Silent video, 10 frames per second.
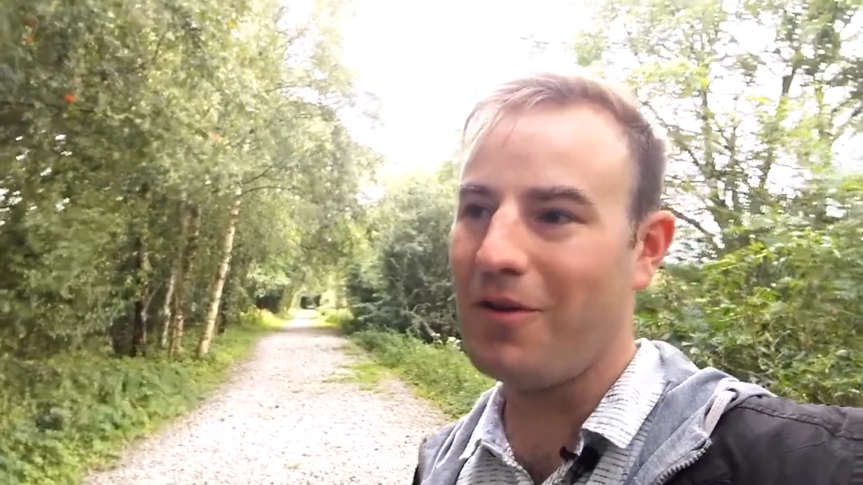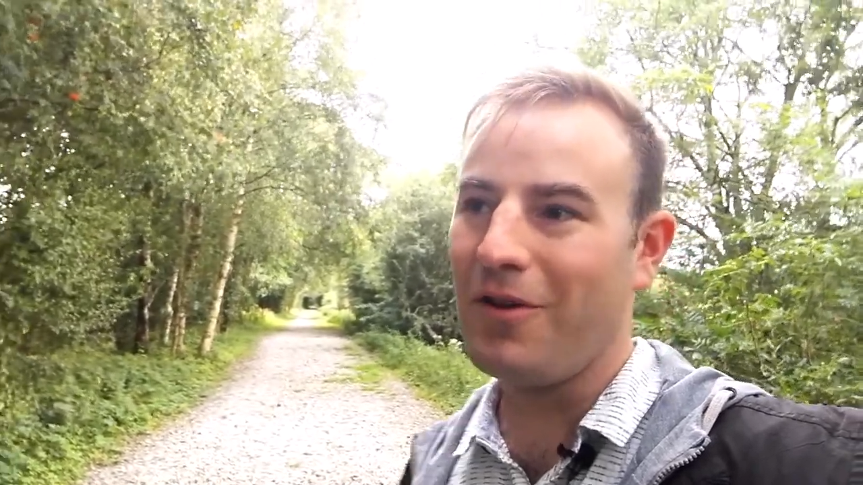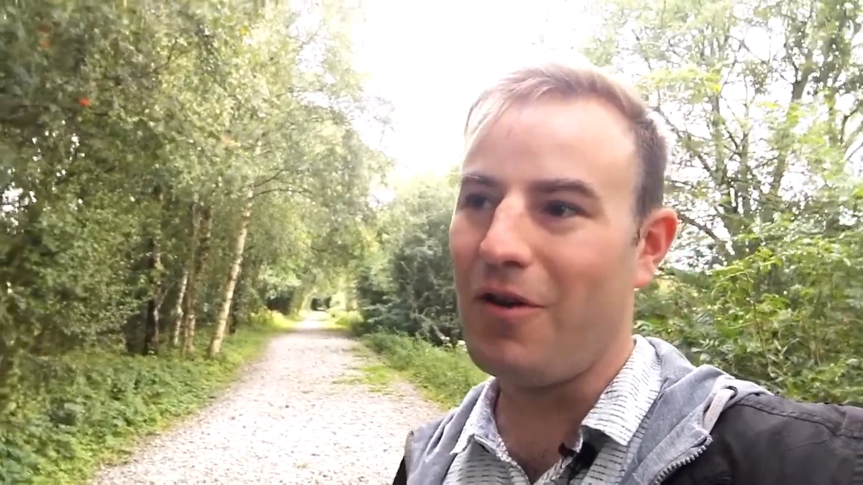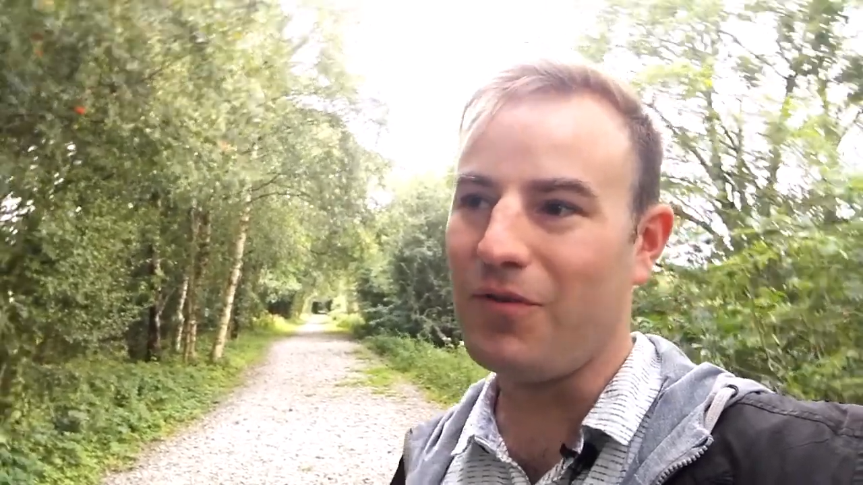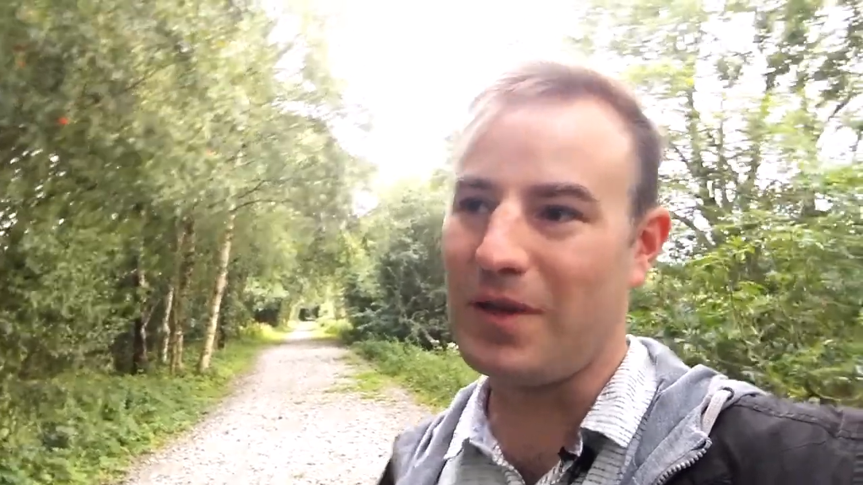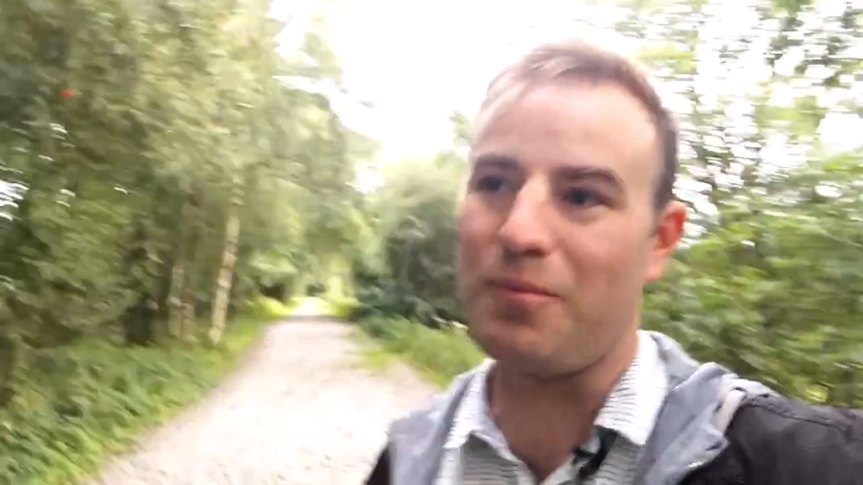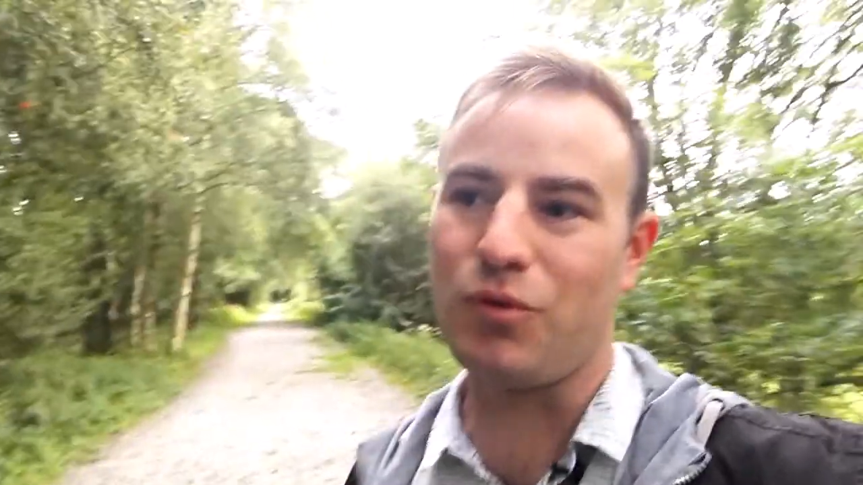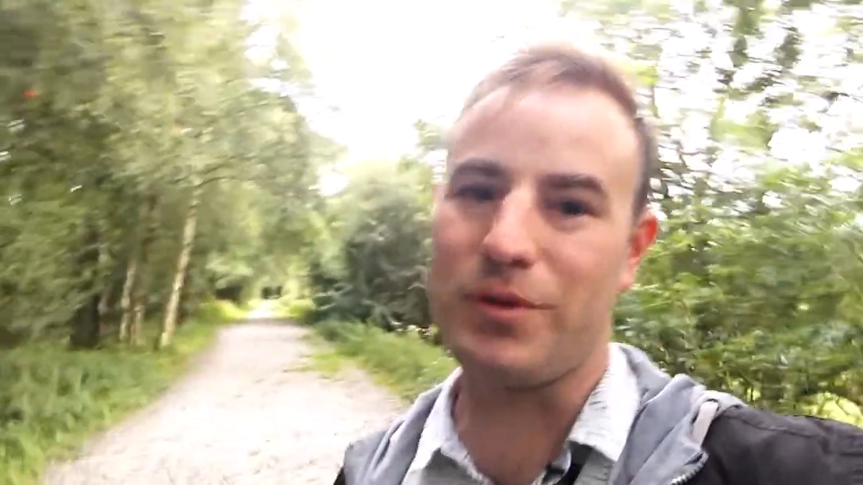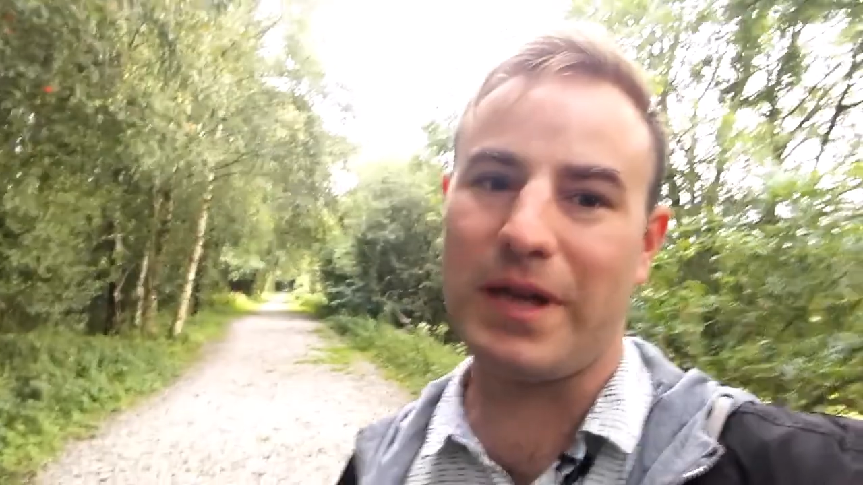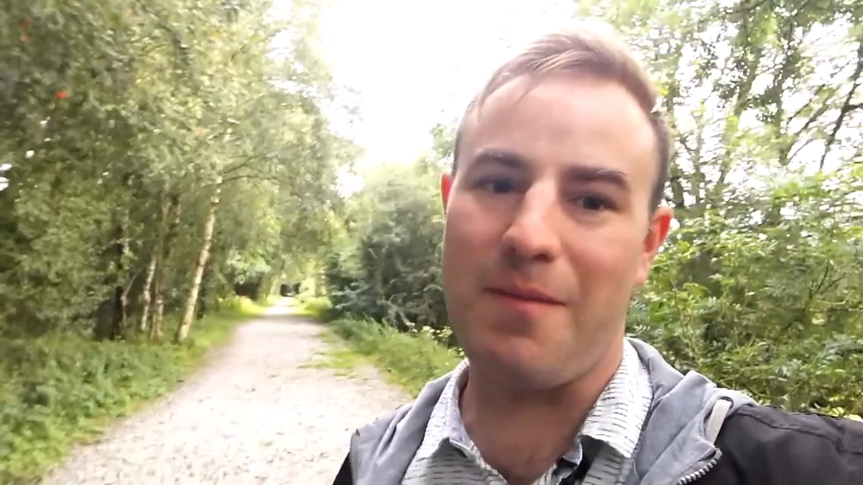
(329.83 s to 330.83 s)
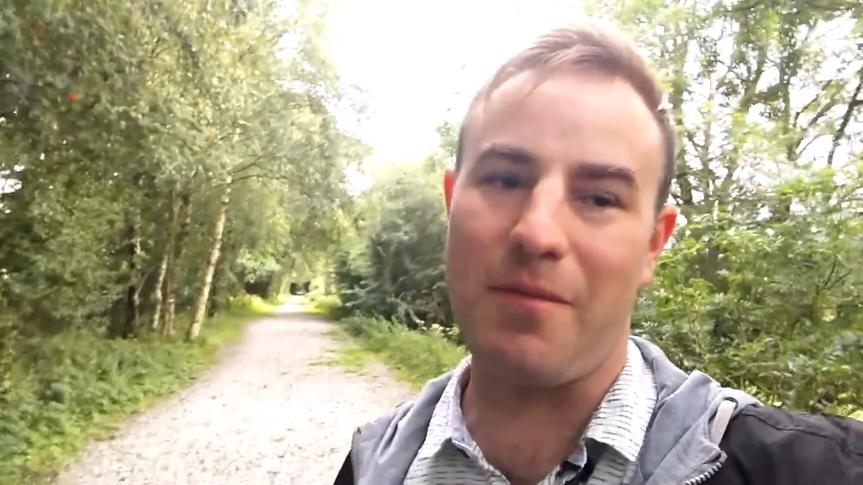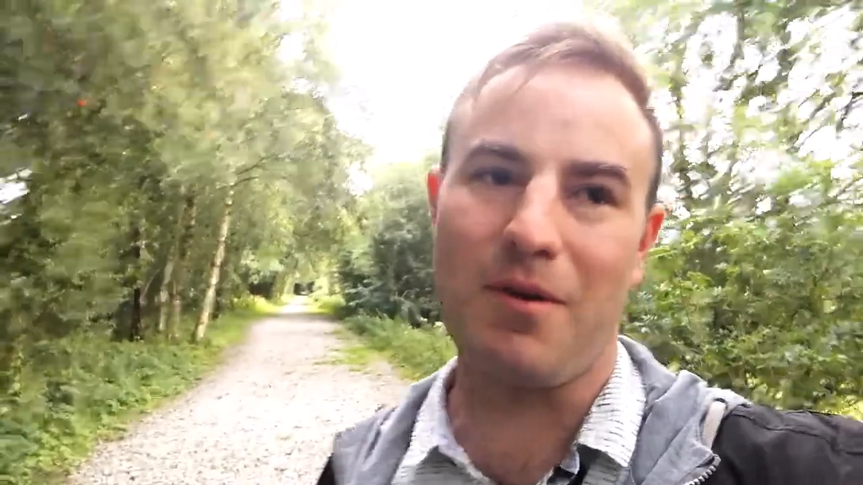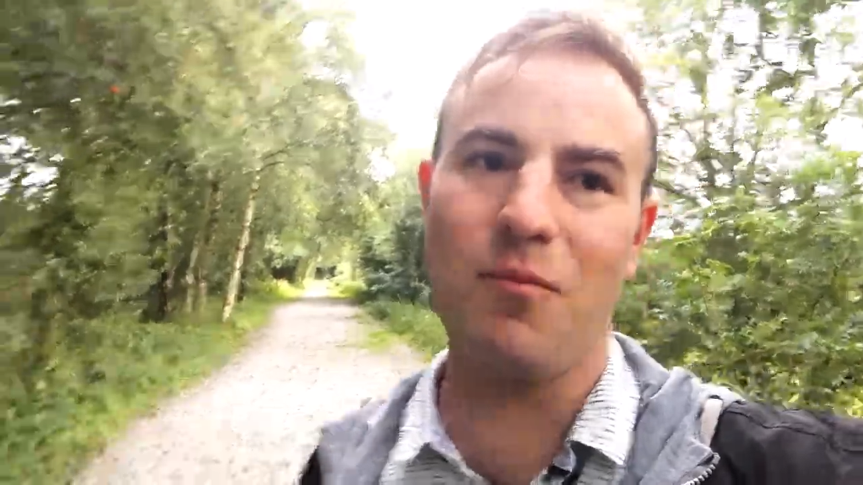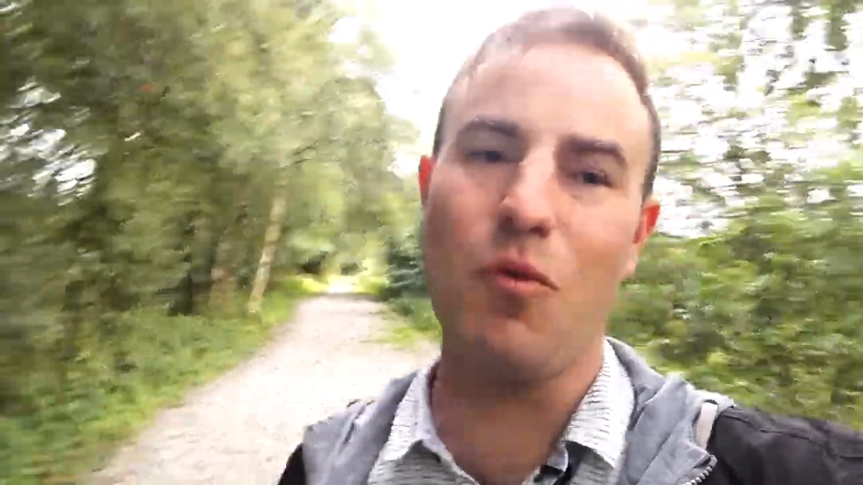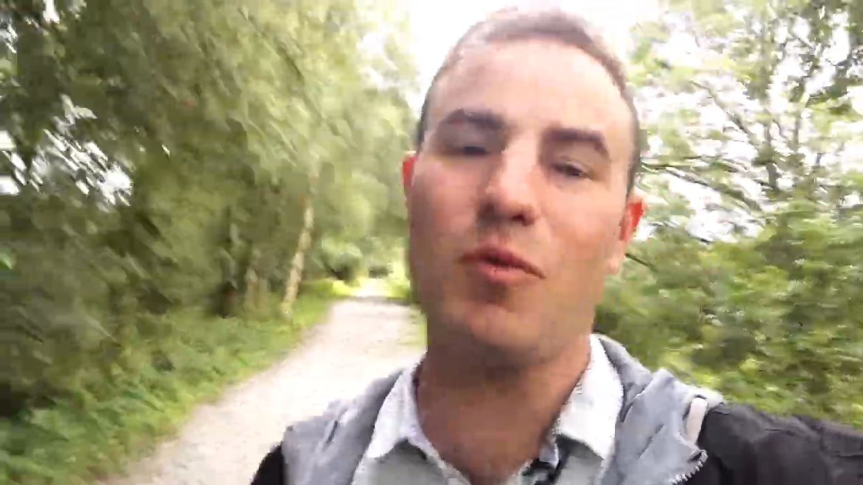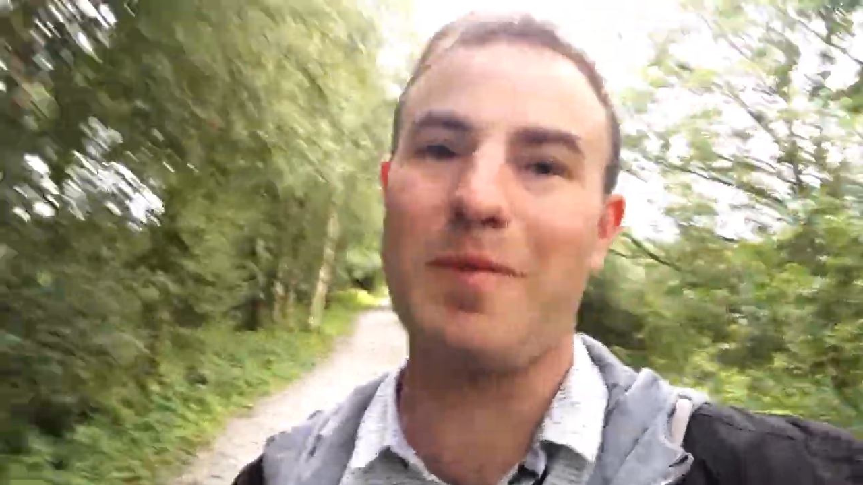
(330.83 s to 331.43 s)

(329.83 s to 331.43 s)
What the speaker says: Obviously, I paused the camera and walked,